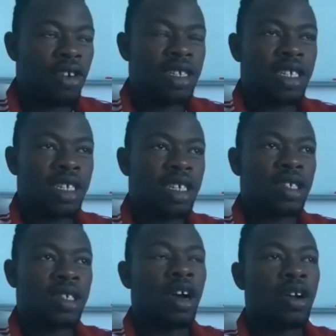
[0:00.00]

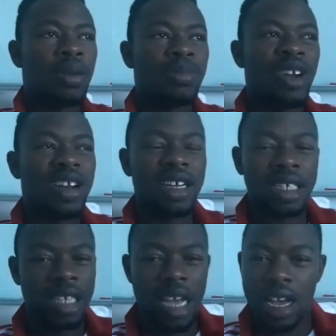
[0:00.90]
instance, on the branding
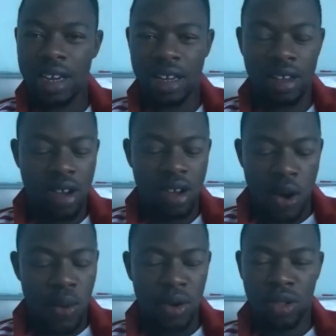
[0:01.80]
side,
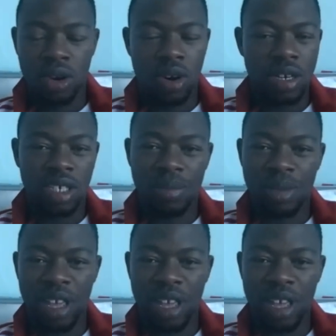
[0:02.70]
we're throwing some